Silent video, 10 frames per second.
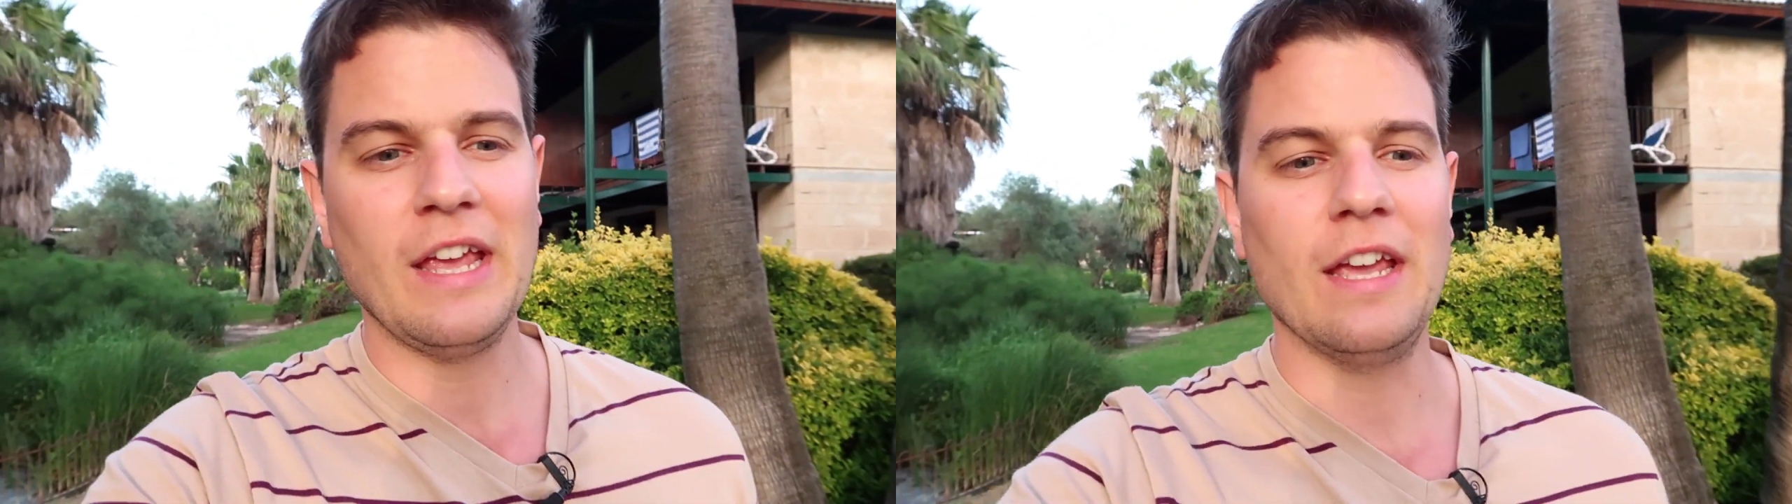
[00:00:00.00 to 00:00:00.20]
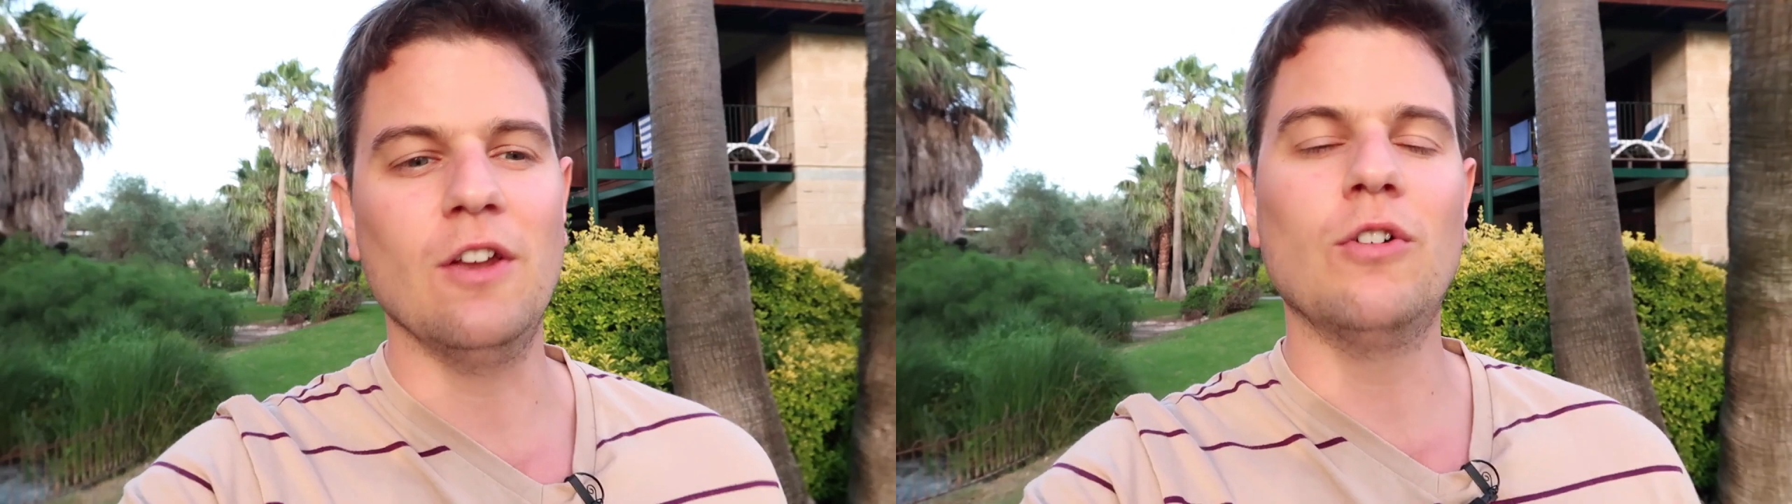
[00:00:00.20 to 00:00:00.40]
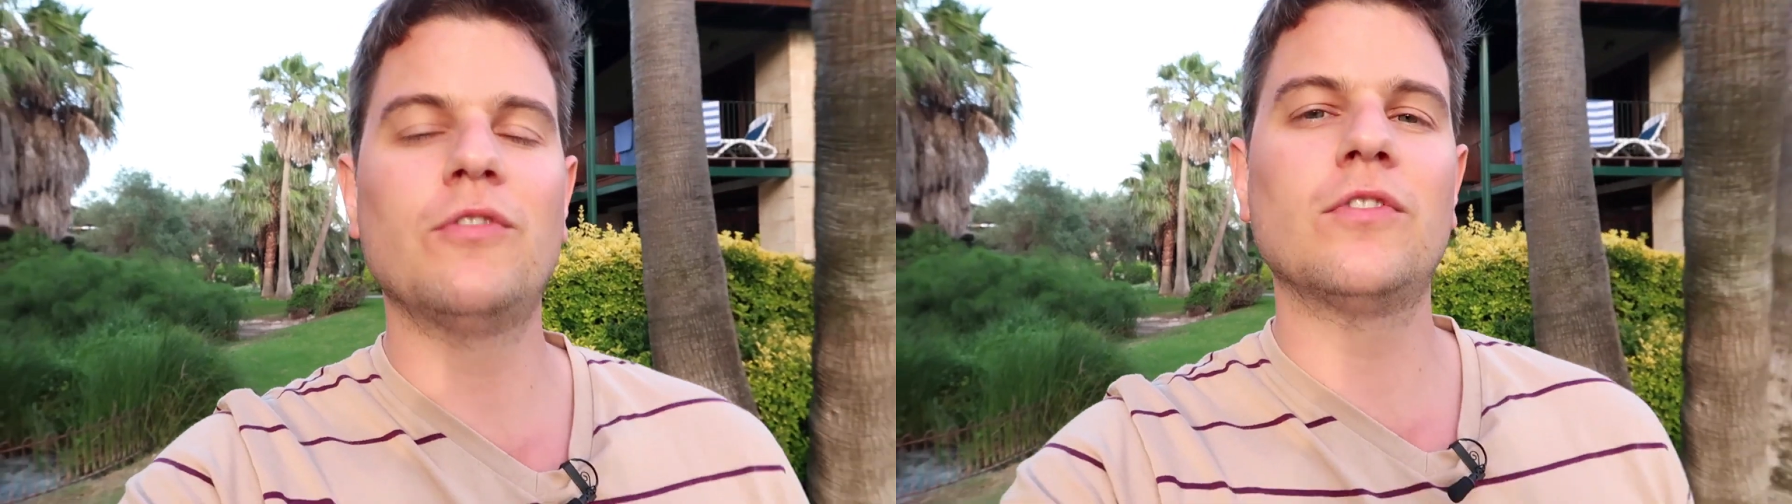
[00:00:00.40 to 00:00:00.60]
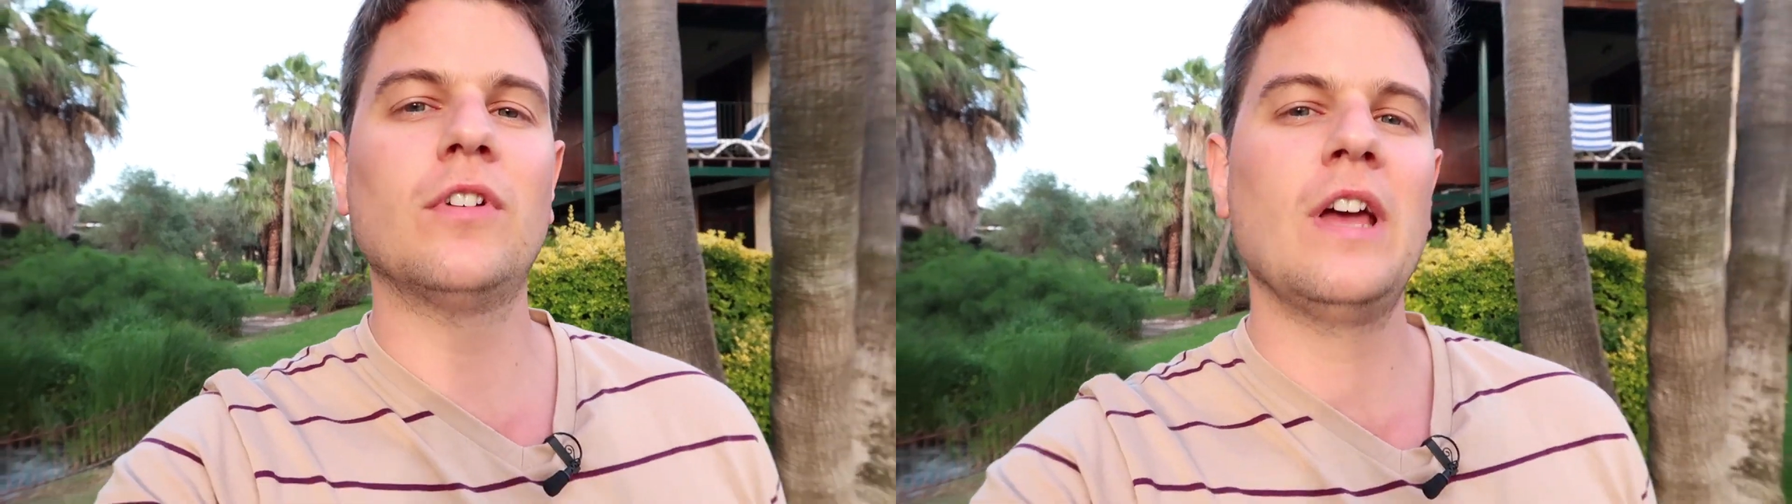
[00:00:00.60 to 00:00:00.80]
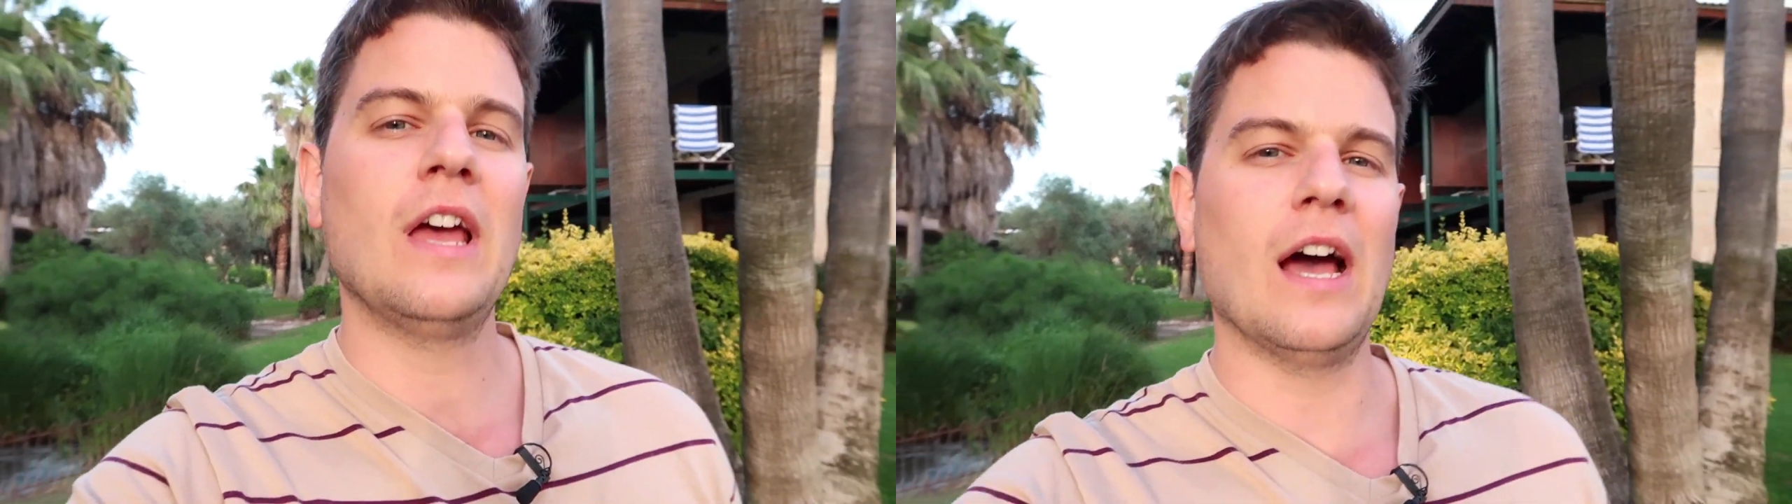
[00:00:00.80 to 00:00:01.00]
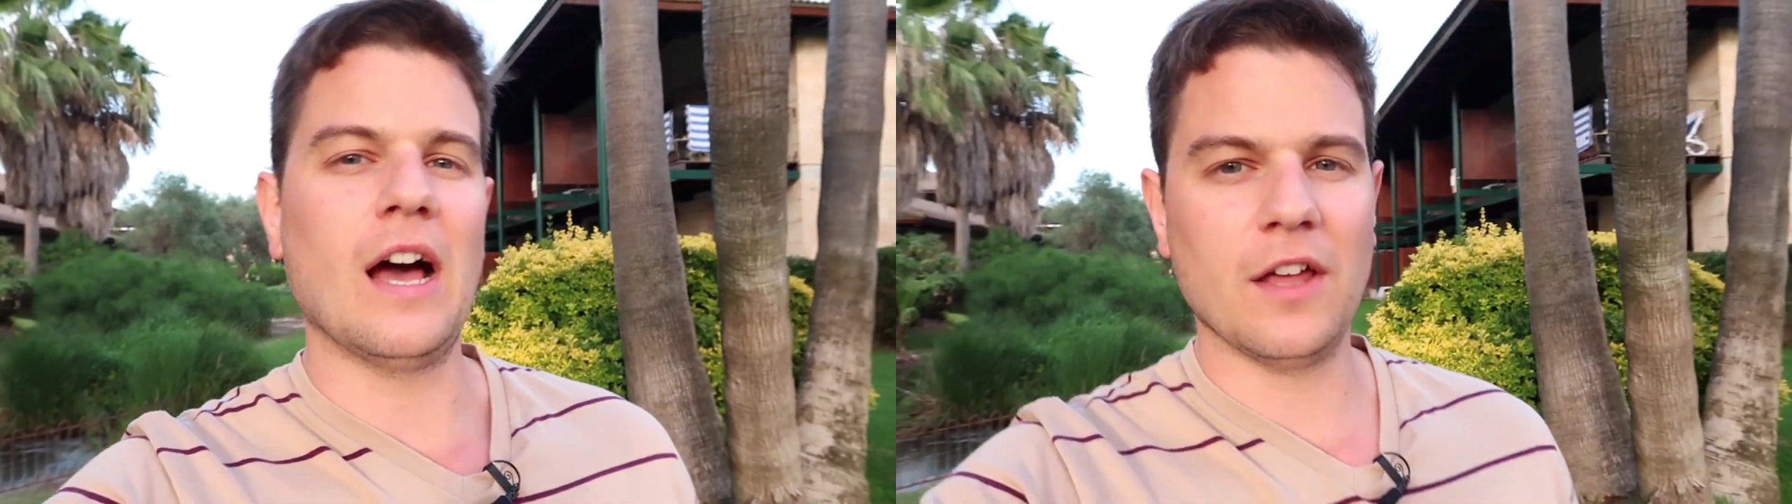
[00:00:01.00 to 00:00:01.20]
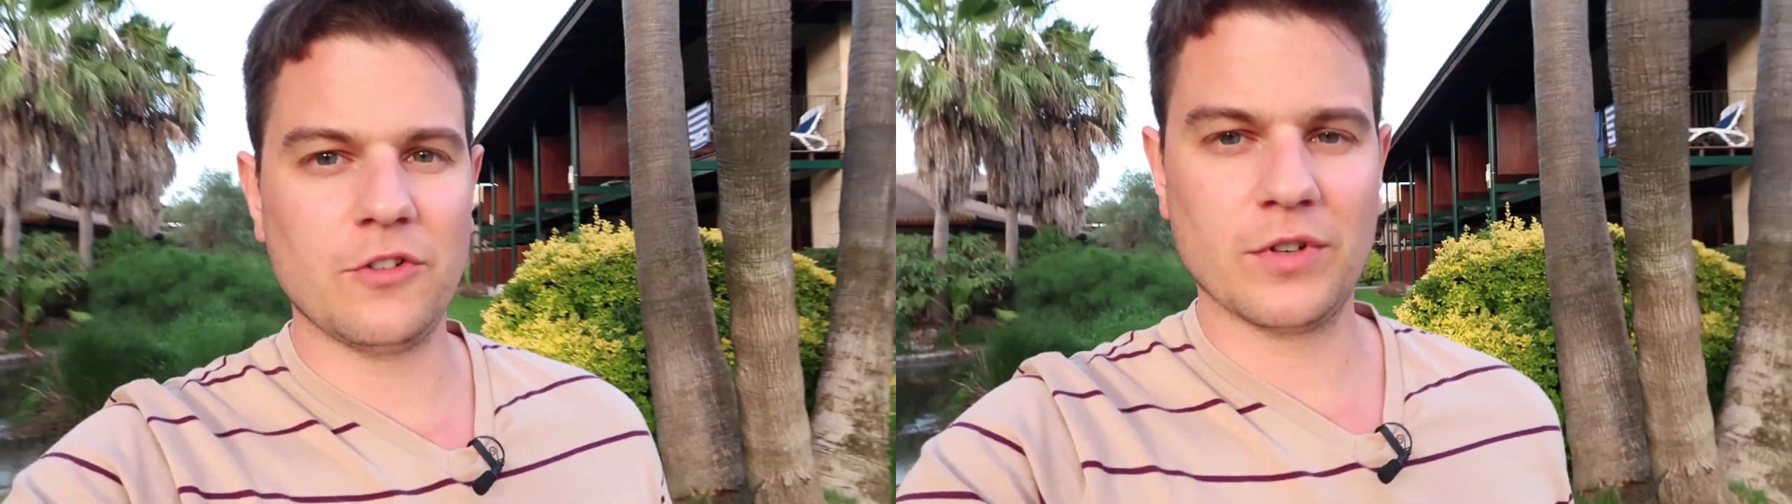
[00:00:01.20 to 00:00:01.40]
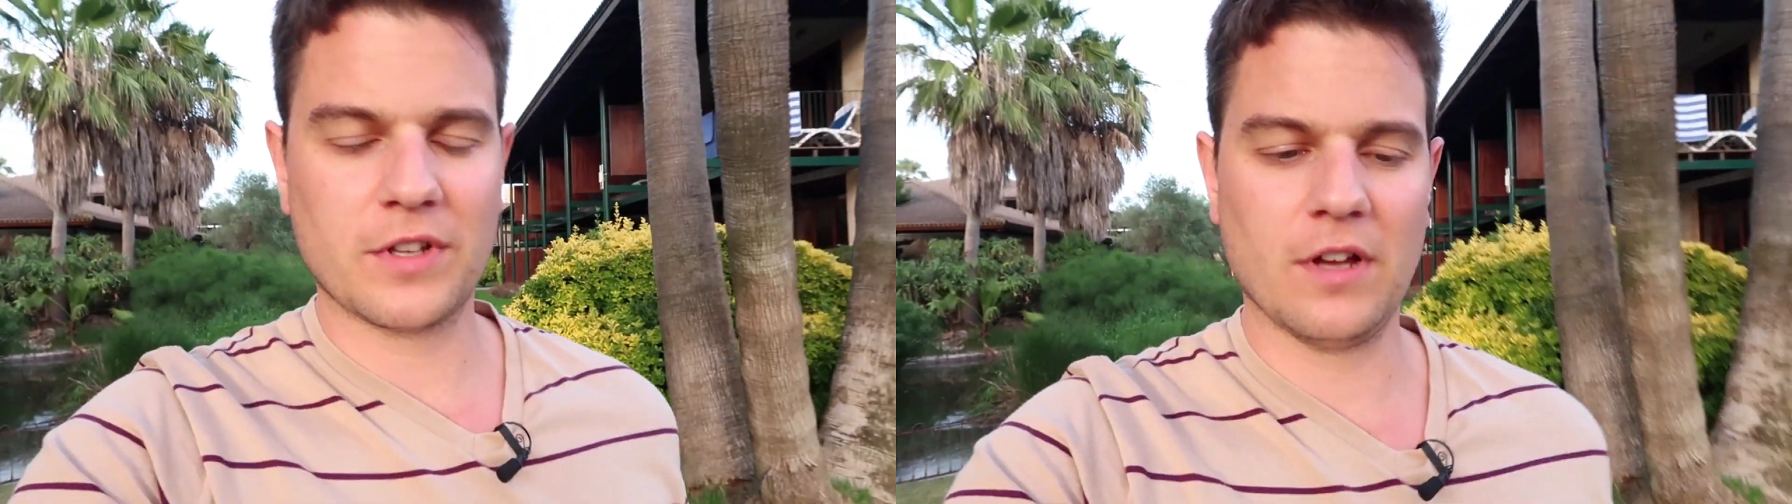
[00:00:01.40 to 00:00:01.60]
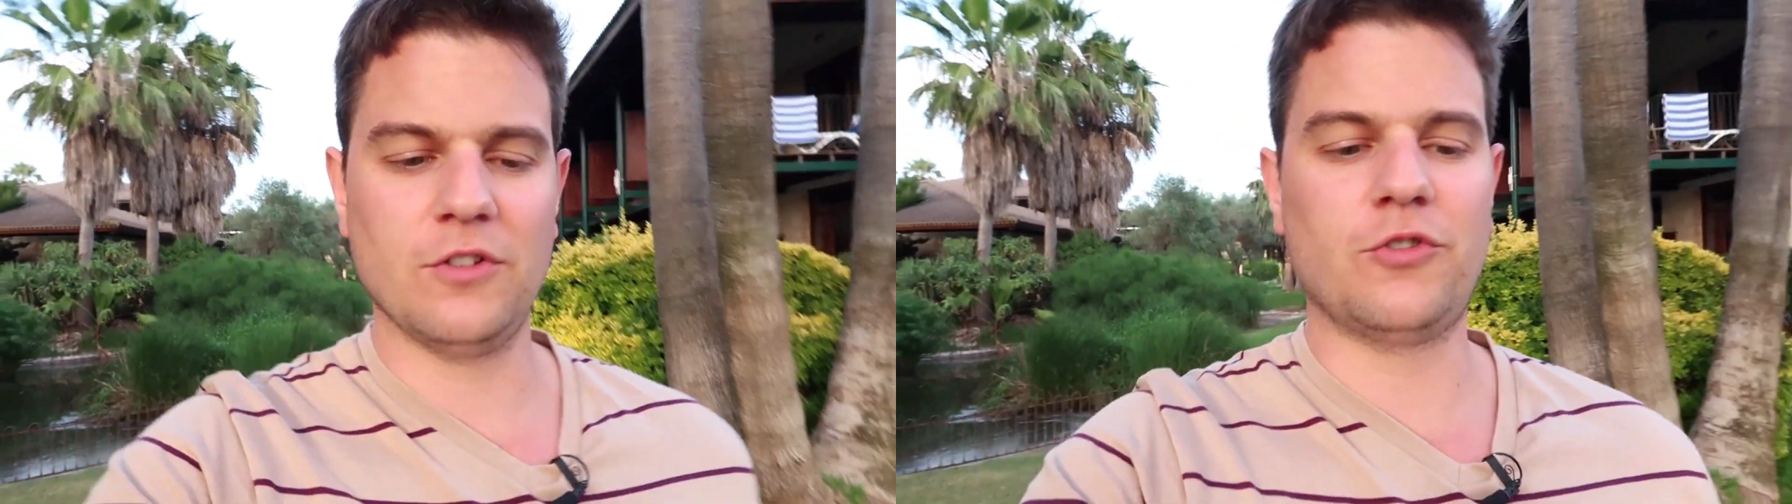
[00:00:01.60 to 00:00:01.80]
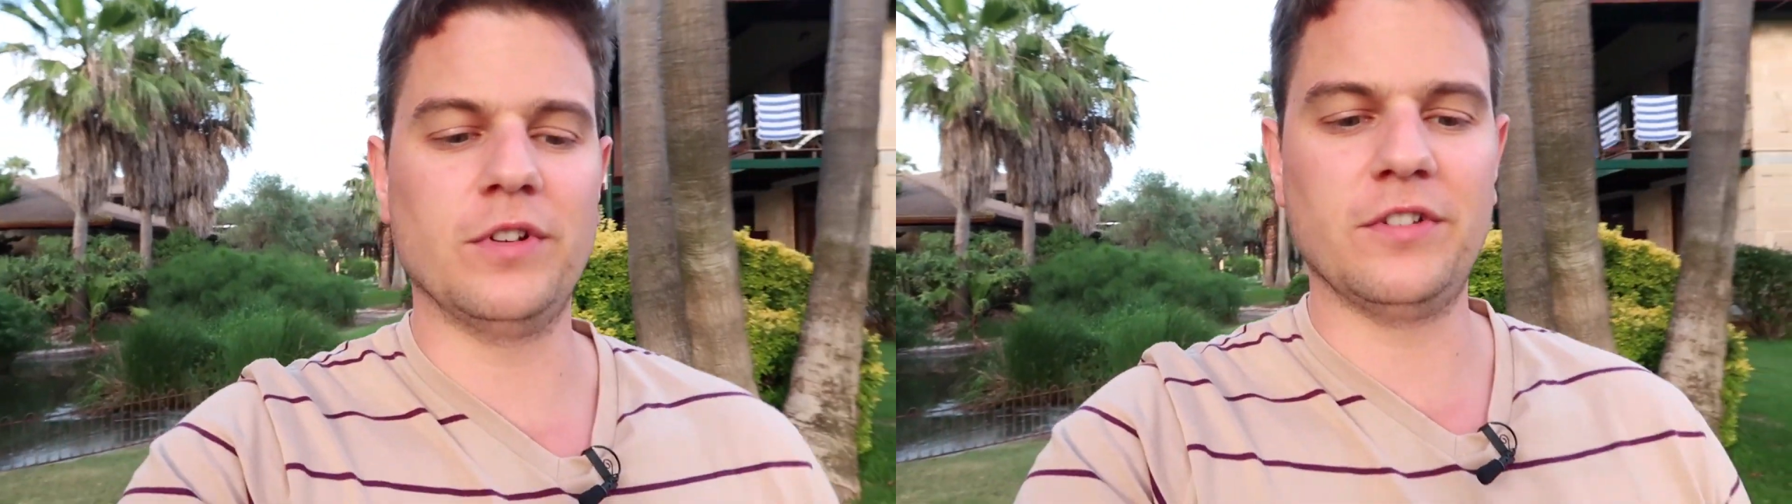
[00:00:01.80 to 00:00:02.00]
in over 100
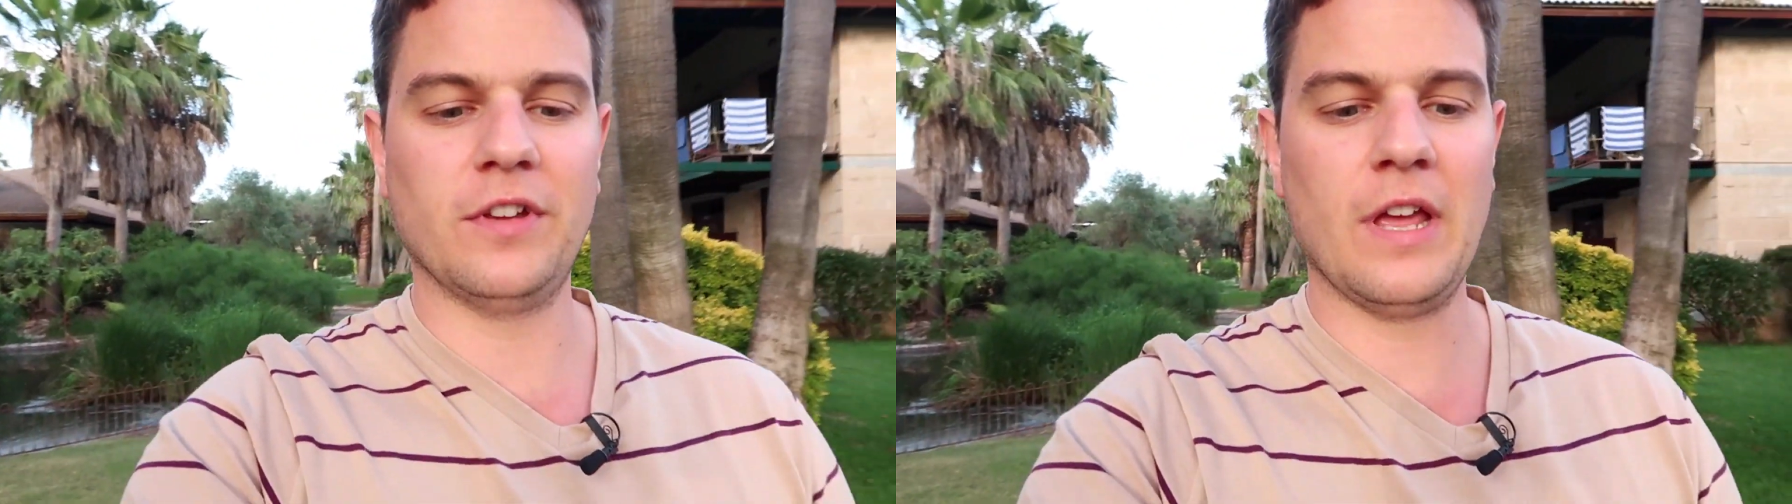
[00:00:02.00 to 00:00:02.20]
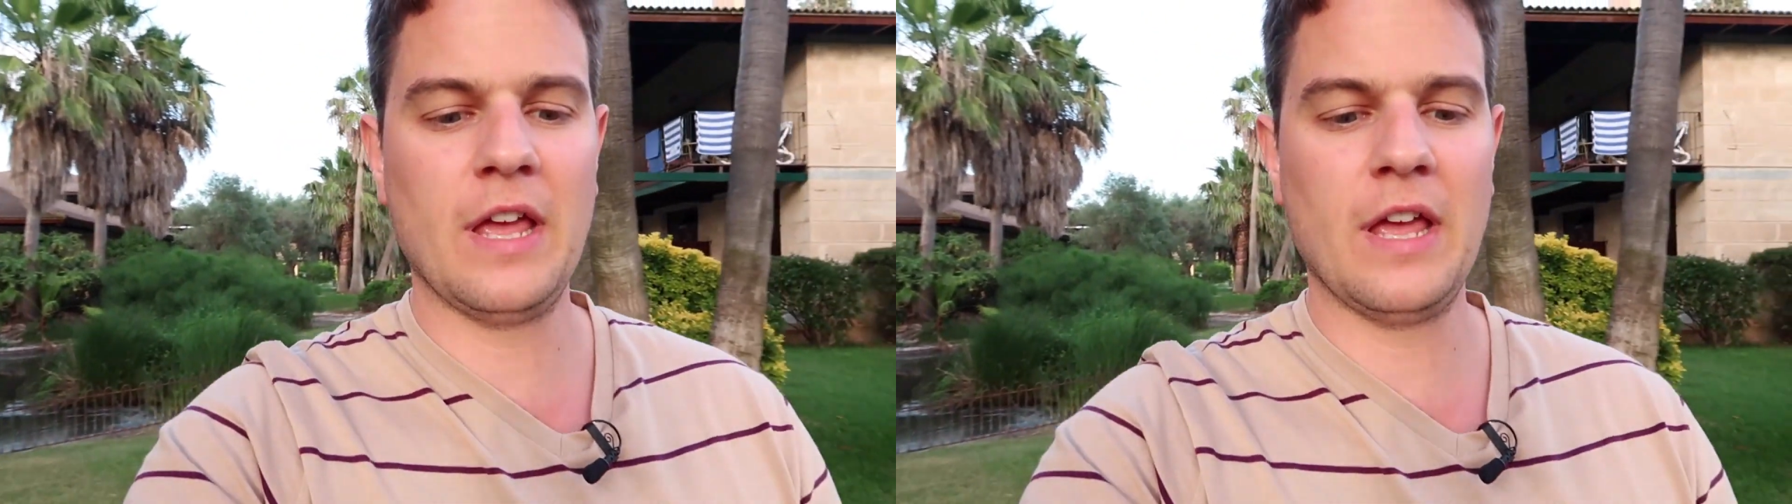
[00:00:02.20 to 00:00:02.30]
countries.